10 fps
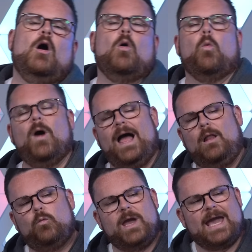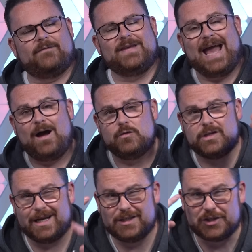Well, we have now
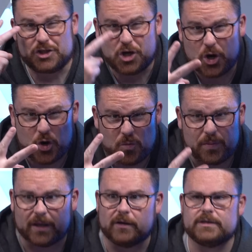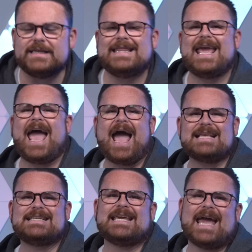done two builds in the
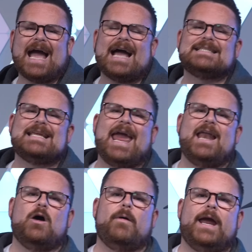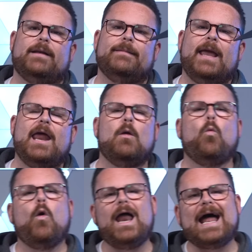Azza Cast 808, and
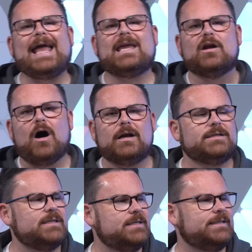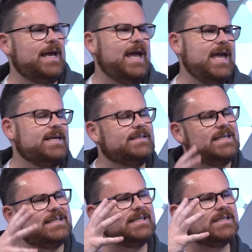what I can honestly say is
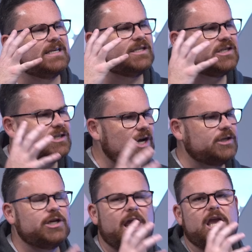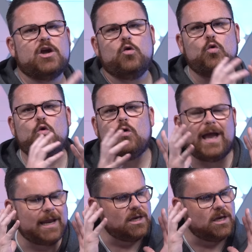this is such a cool and